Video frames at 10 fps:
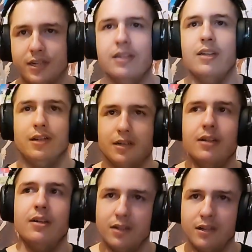uh,
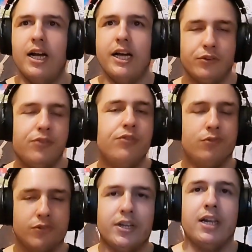other
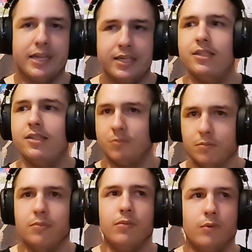songs that I like
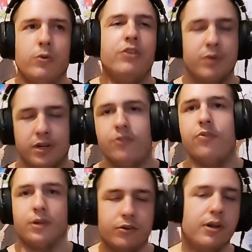with someone
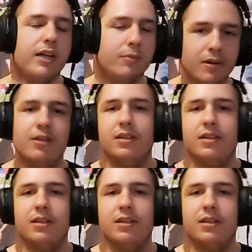else on collab.